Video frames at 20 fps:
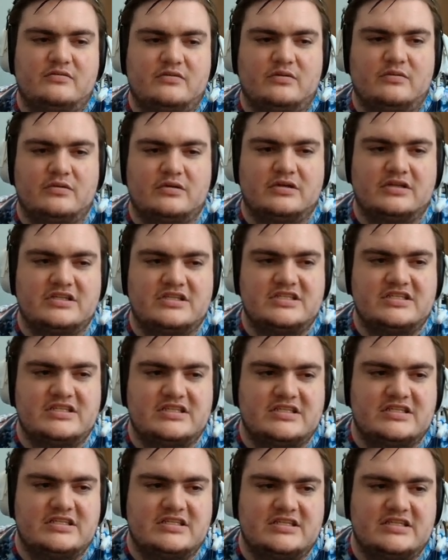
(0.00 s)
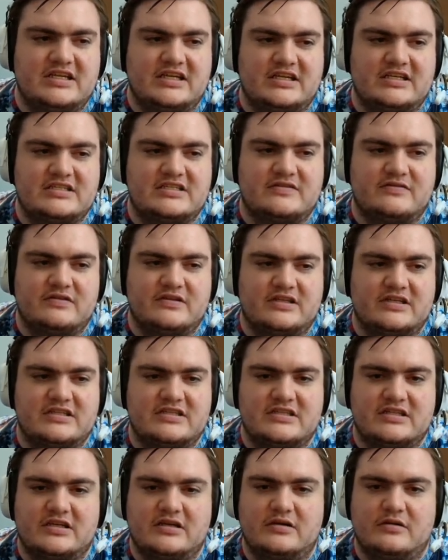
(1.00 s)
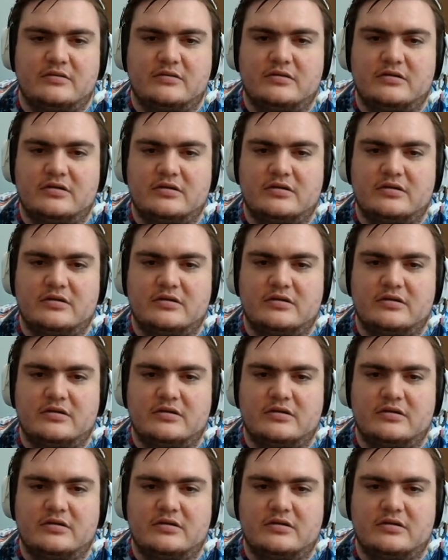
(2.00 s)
we want 6 for this though.